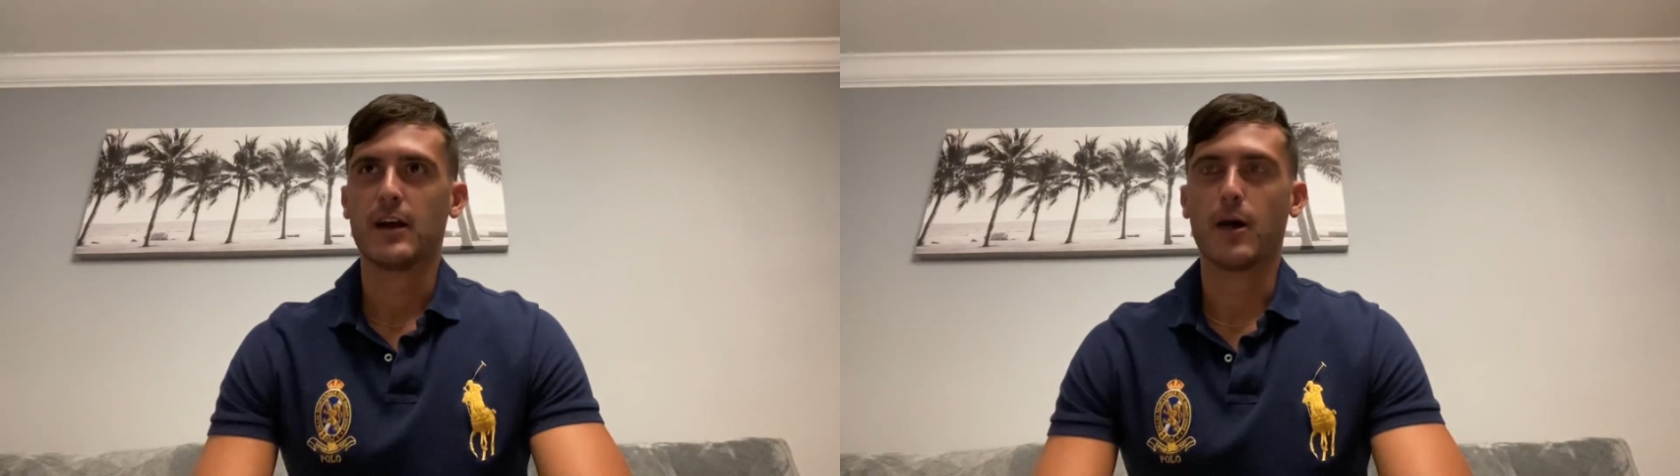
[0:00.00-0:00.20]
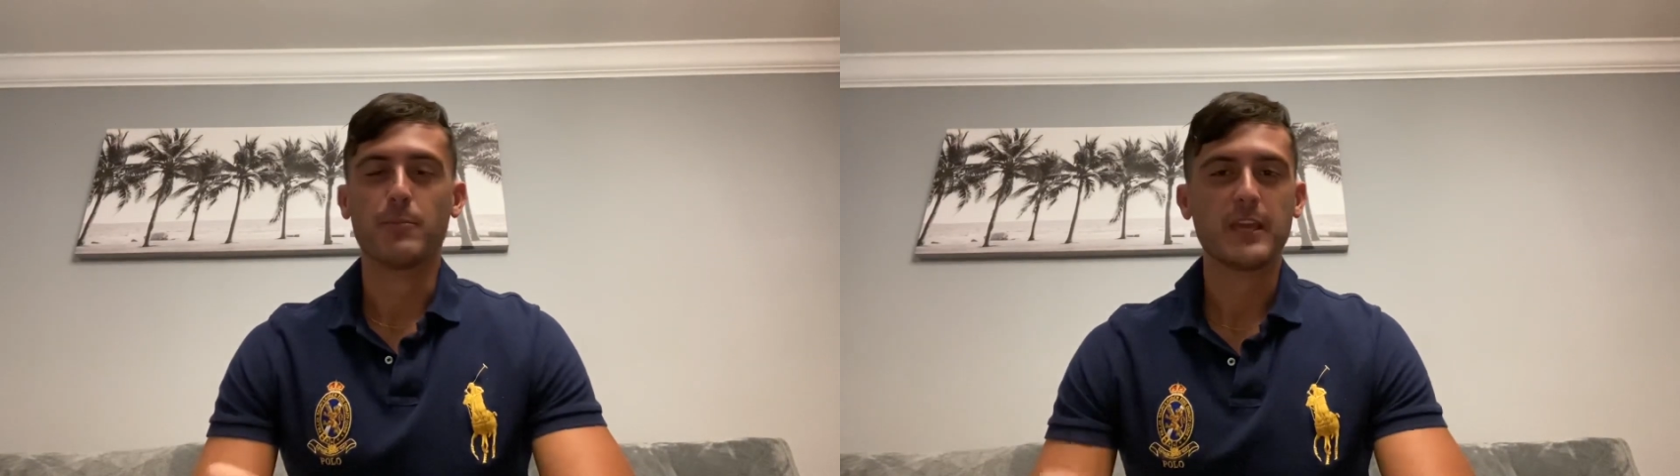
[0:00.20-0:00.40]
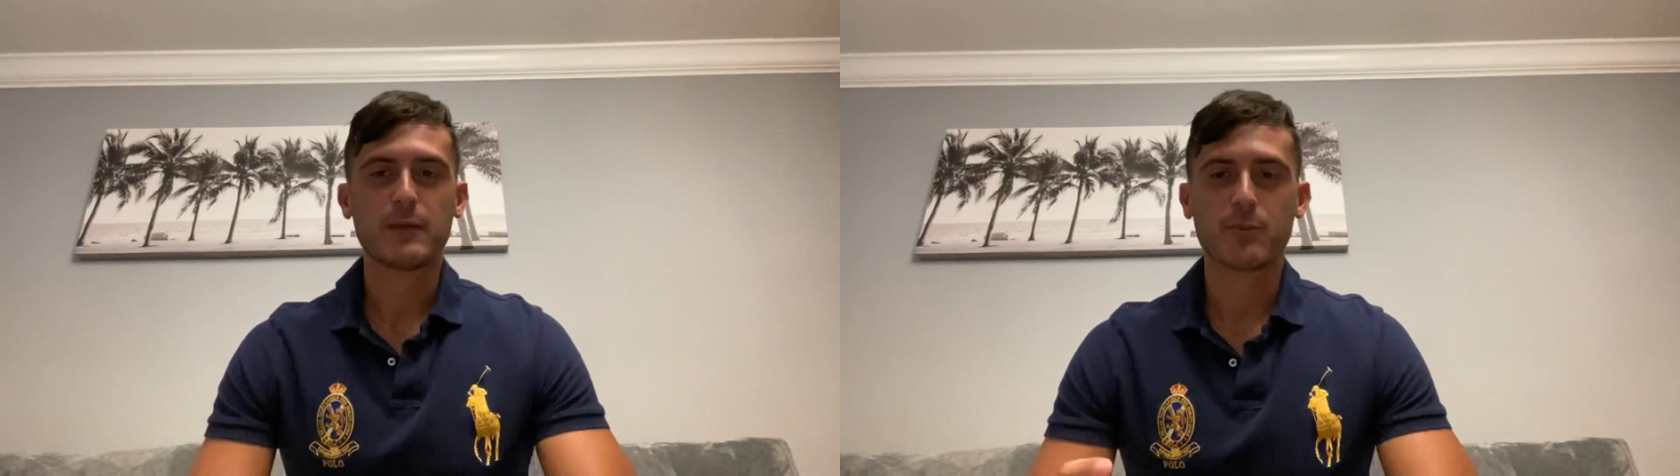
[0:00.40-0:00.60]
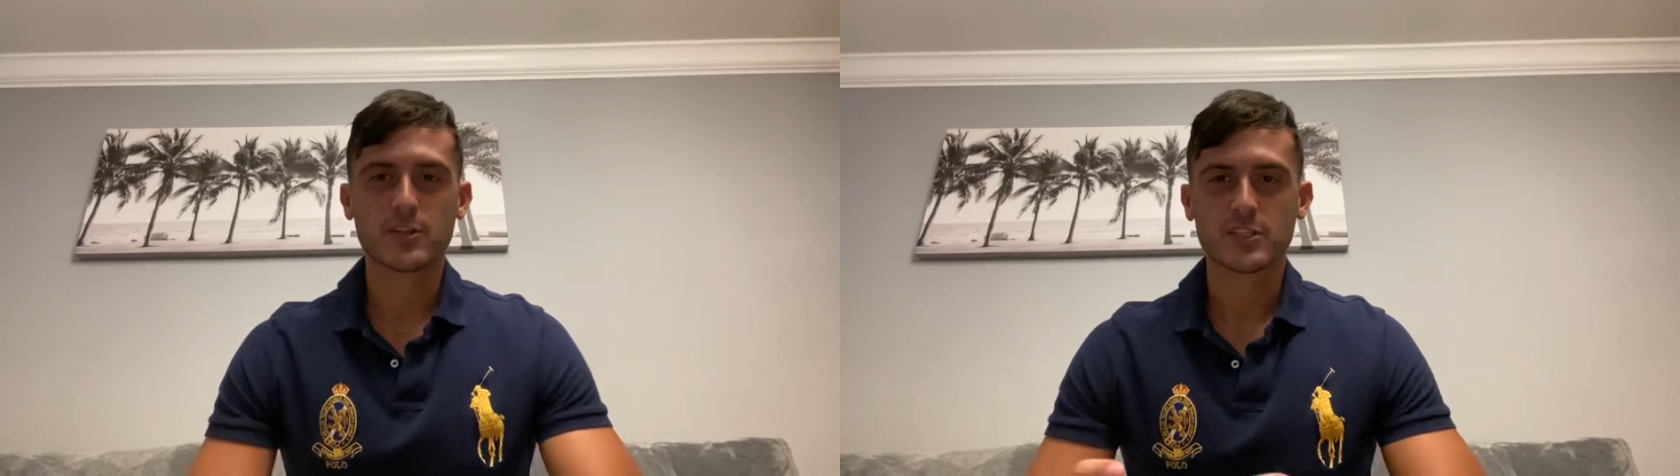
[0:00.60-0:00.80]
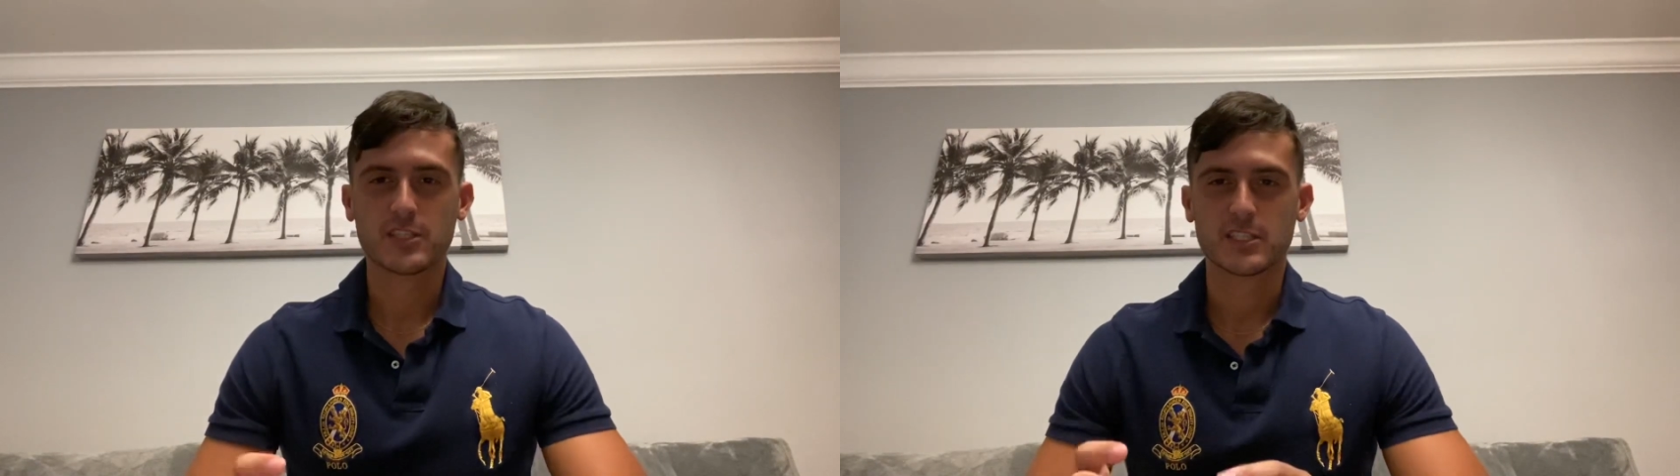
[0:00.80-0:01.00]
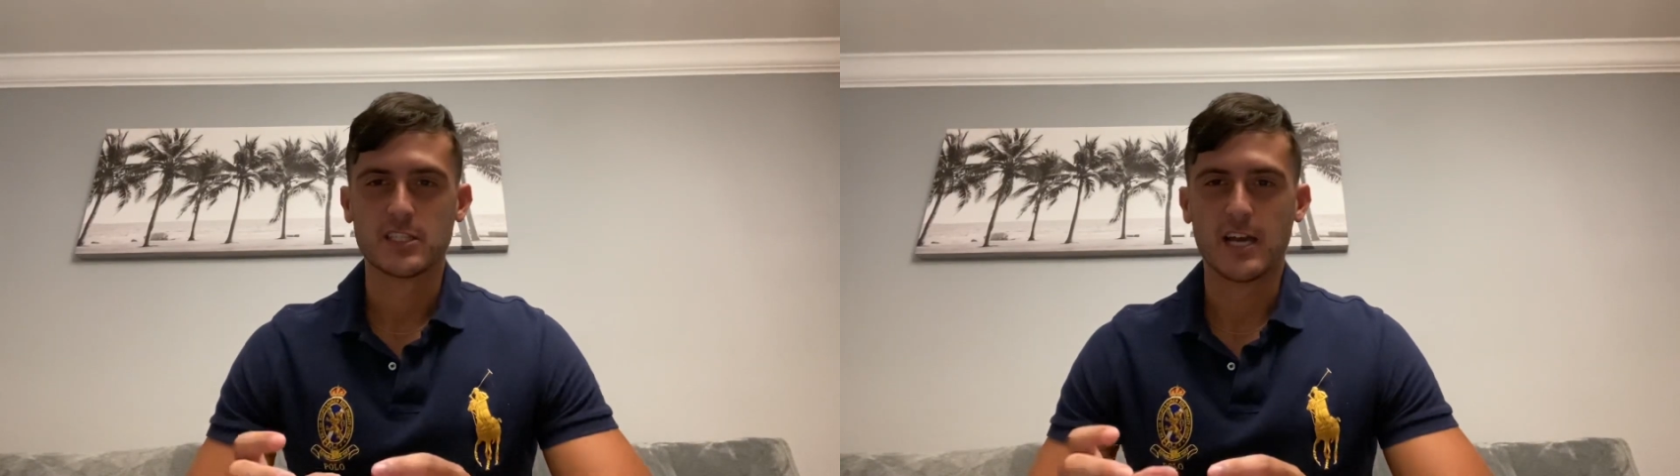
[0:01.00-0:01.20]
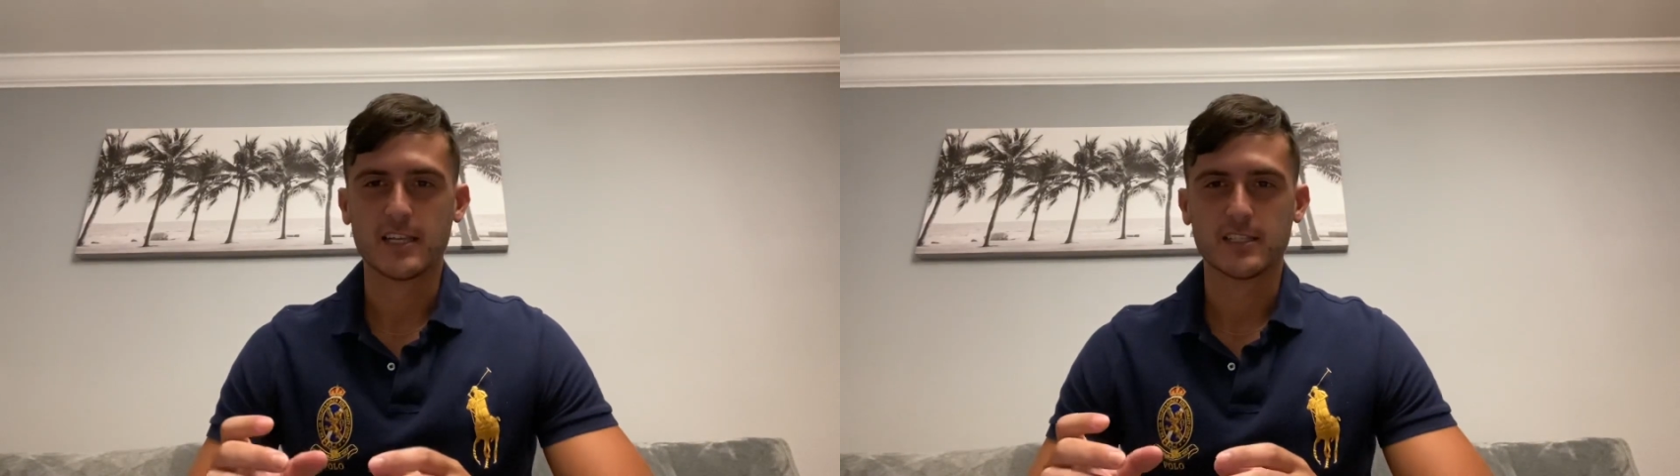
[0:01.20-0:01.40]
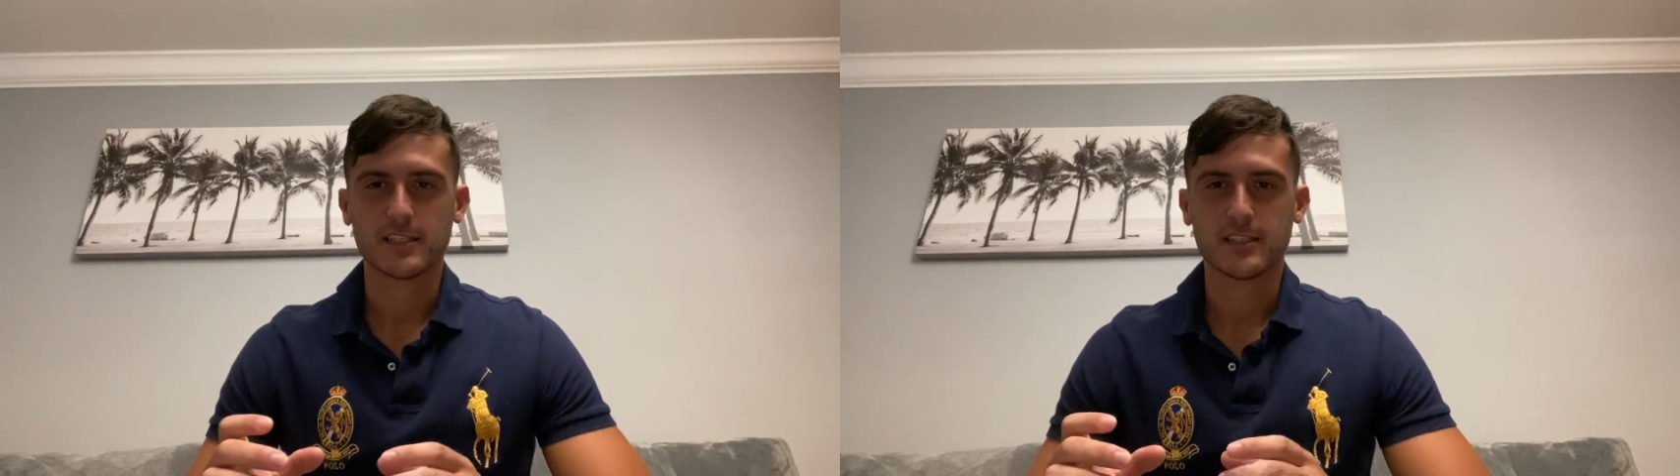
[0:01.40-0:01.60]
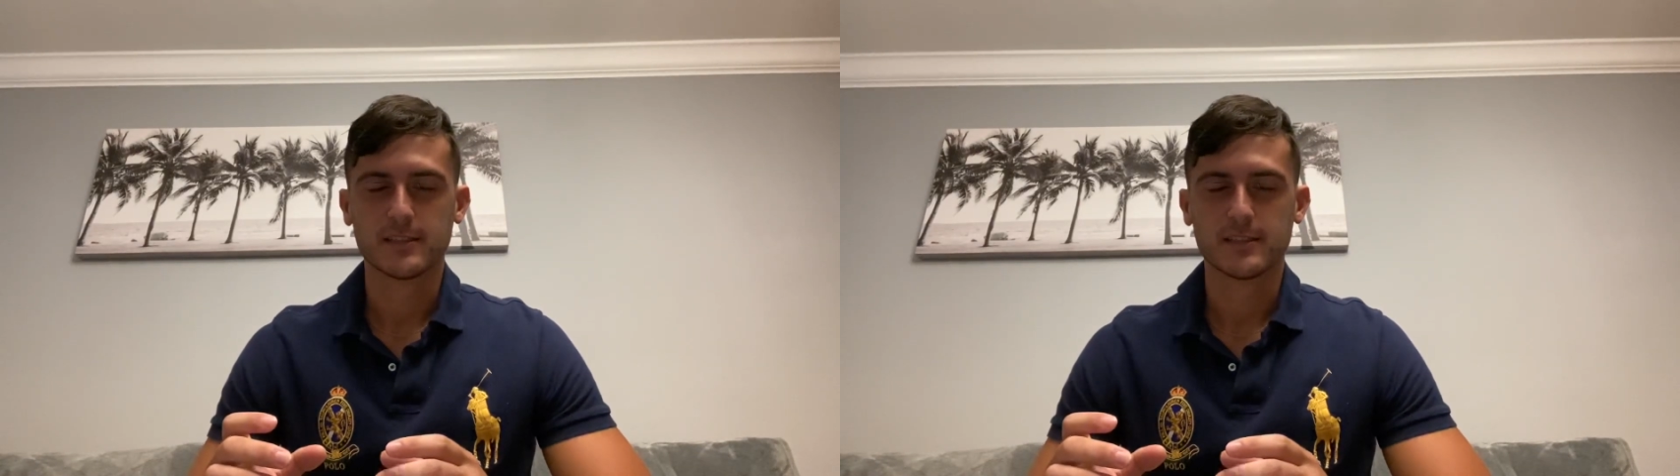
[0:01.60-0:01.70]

a meek person is not.